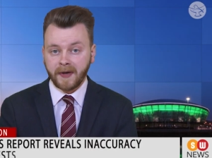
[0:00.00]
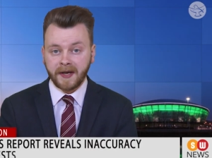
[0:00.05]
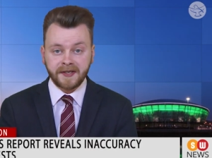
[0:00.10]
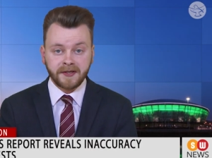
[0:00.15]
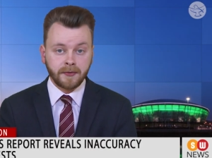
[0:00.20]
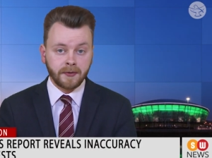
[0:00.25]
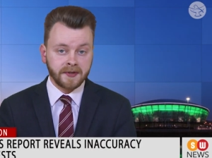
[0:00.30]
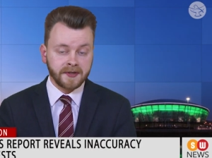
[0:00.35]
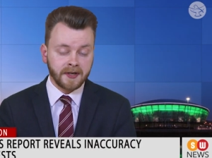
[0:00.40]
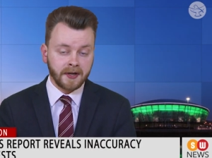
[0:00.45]
As
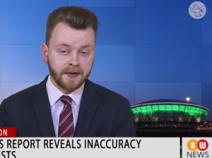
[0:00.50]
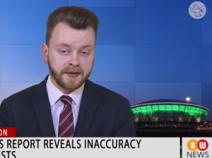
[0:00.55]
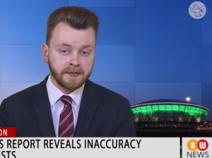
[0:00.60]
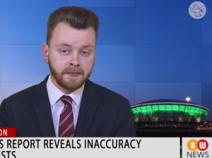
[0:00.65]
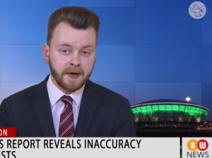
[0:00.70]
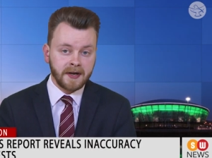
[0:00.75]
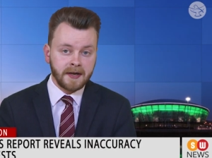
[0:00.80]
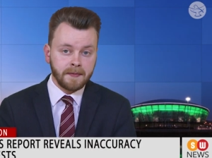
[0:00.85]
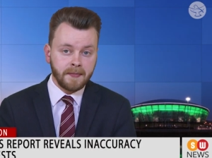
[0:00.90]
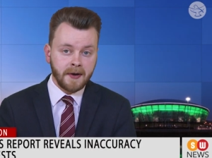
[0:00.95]
a result,
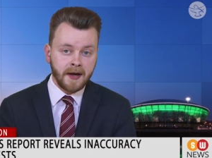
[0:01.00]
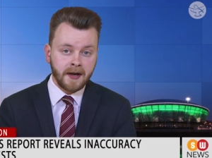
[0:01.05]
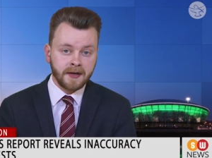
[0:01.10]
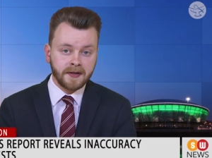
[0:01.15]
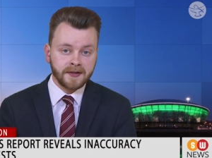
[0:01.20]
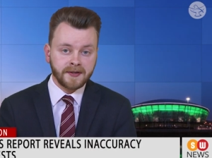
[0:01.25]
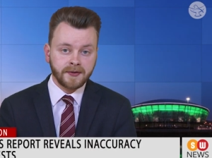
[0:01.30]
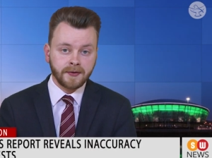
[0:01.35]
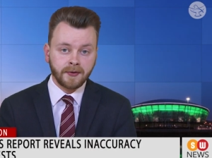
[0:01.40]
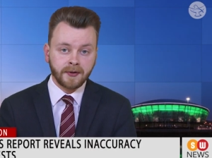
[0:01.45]
many
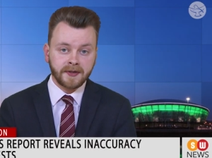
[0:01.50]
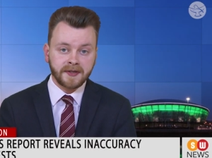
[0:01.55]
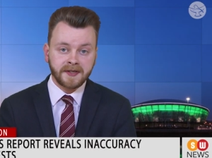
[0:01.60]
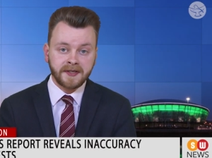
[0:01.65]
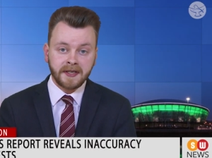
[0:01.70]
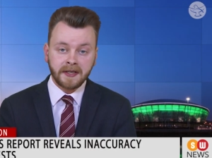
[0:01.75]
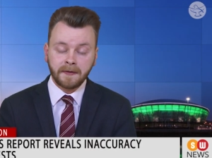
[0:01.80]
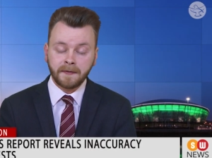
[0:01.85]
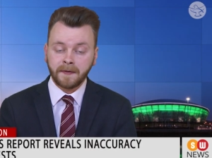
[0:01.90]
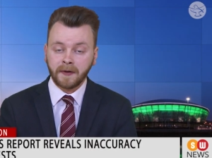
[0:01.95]
parents do not
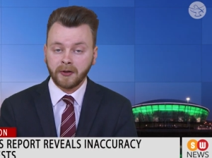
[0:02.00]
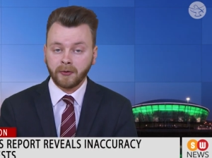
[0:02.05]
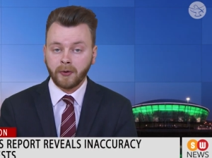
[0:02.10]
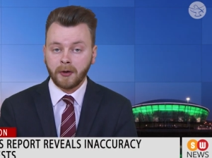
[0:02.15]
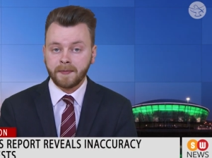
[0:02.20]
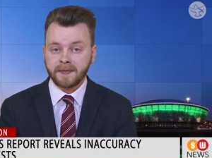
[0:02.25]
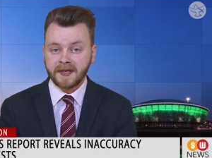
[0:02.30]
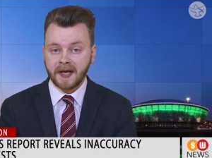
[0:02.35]
seek follow up